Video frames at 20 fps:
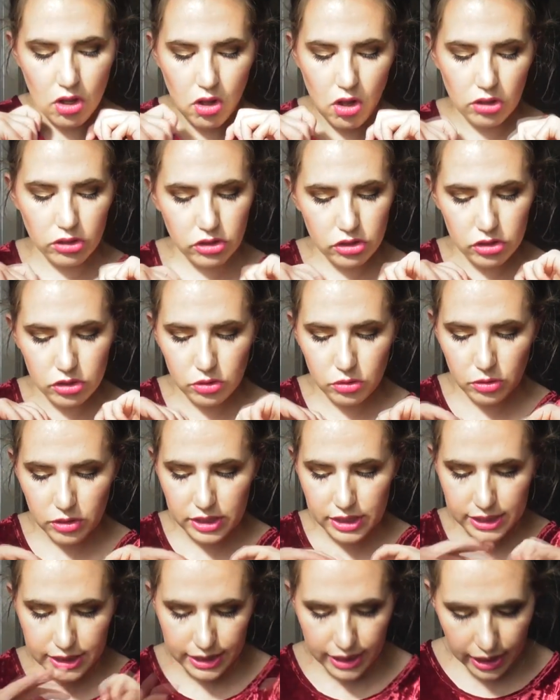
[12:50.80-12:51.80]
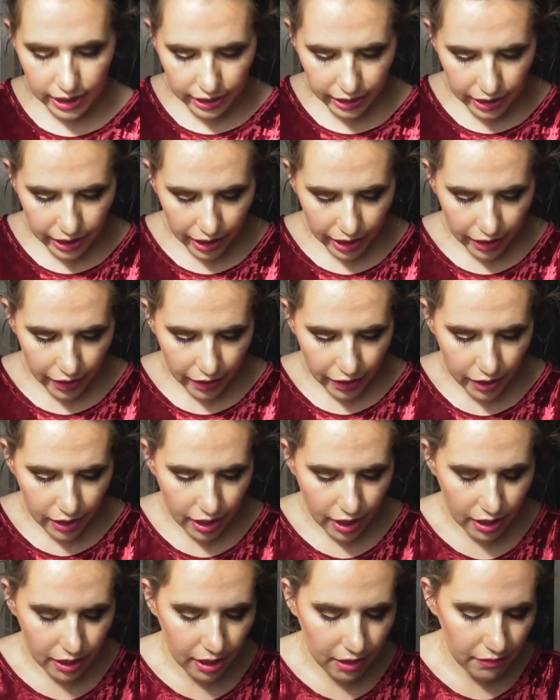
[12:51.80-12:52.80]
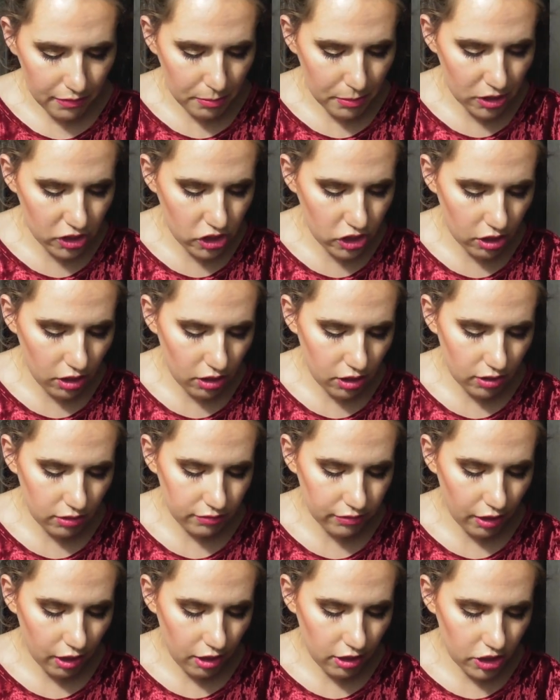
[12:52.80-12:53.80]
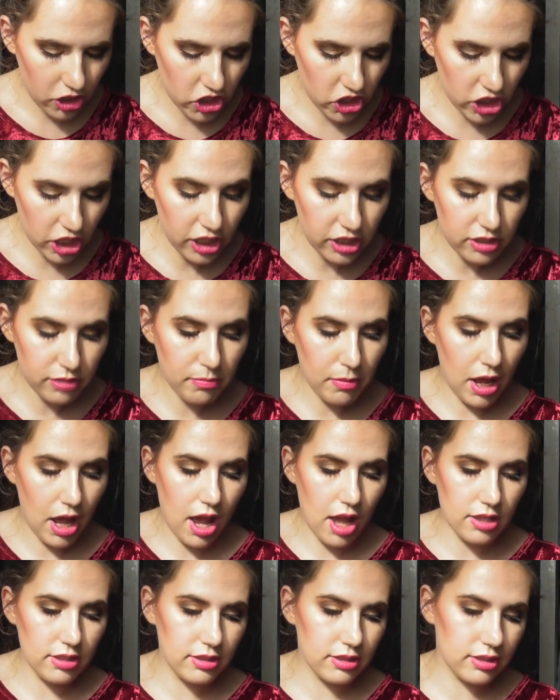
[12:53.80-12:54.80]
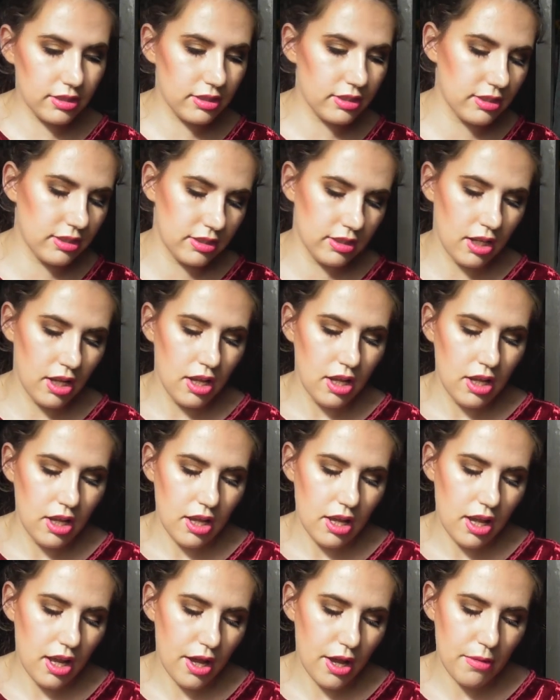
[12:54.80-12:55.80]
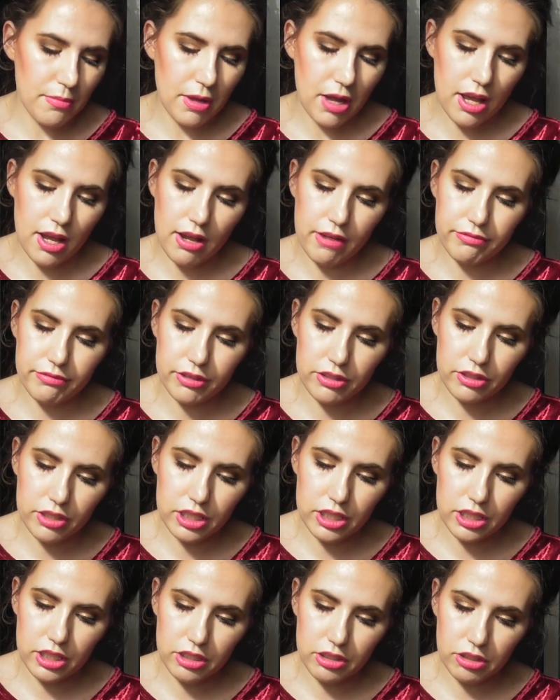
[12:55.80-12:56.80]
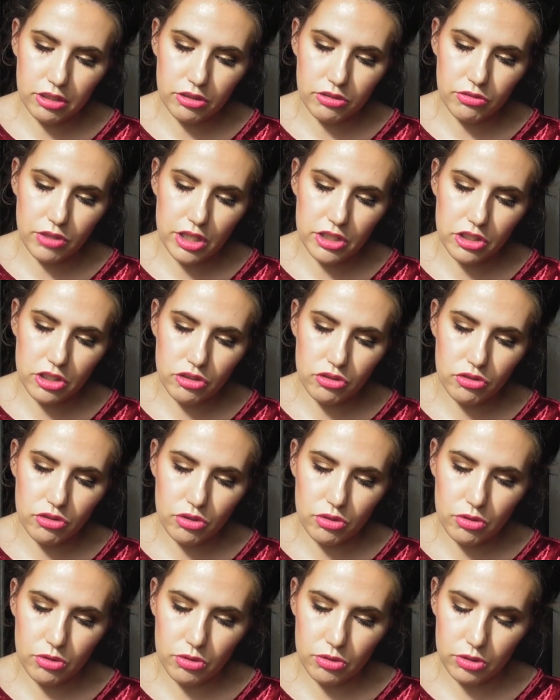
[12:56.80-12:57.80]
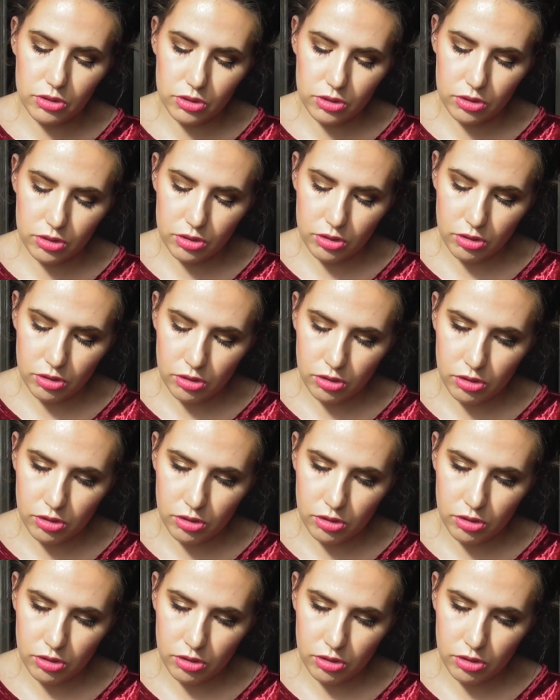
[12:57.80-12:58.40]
Onto skincare, I have a bunch of sheet masks. I have the Radiant Rose